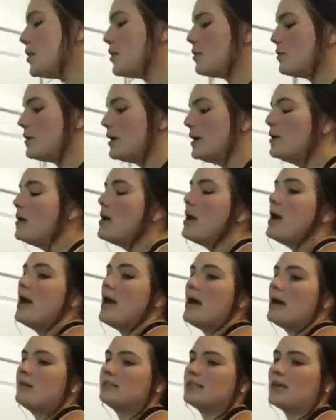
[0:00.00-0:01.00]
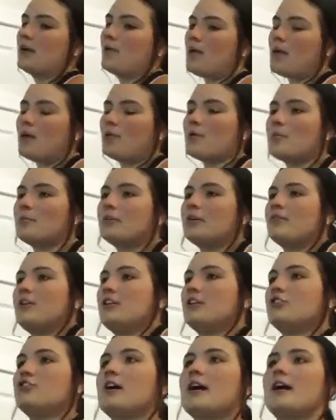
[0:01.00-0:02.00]
I was like, well, I want Murphy
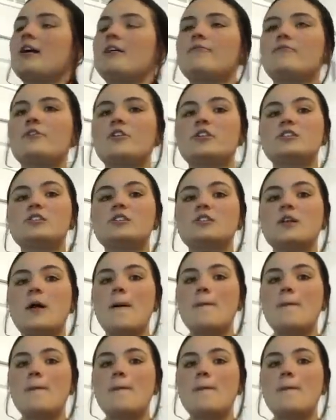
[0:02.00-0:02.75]
to try it first,